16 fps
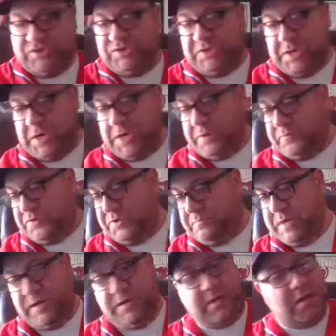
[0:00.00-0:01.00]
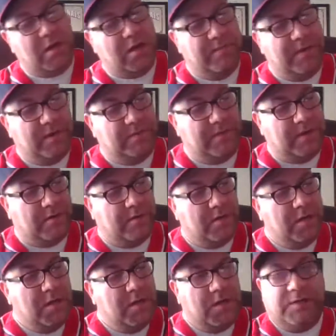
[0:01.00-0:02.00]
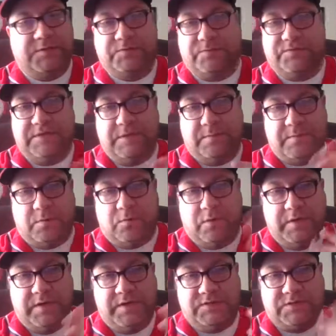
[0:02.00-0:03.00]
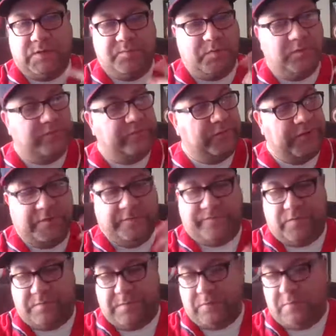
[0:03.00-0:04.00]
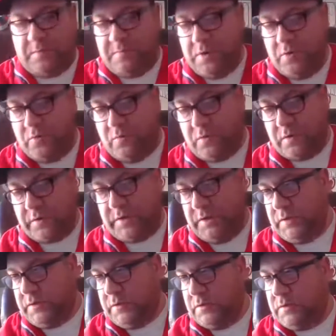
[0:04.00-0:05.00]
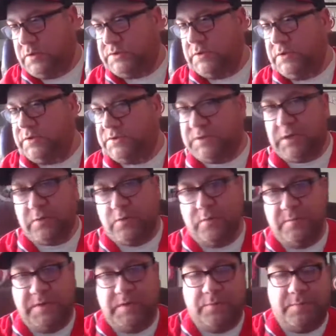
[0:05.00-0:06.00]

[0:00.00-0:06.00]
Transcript: she made the comment about I was going to set my work desk up over here for my remote working, because it looks like I'm going to